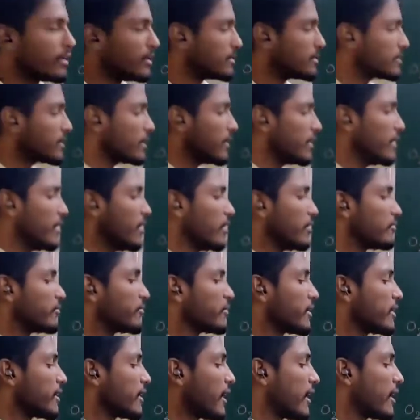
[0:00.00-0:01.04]
See,
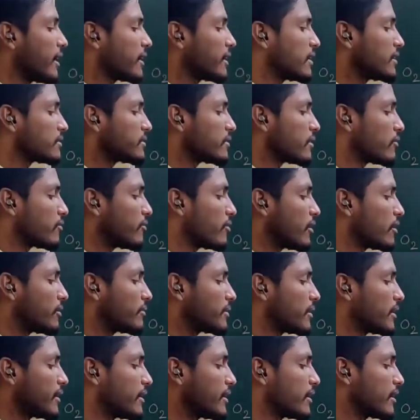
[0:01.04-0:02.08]
free radicals are
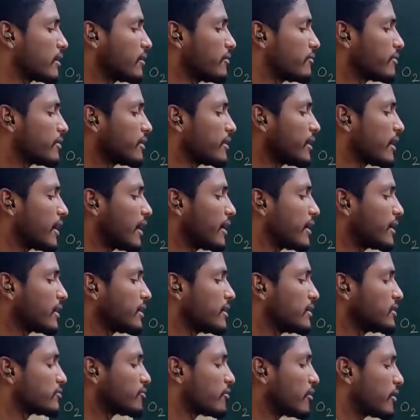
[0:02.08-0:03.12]
formed. Drug free radical
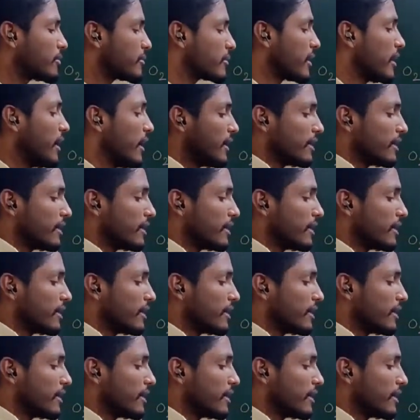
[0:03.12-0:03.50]
is formed.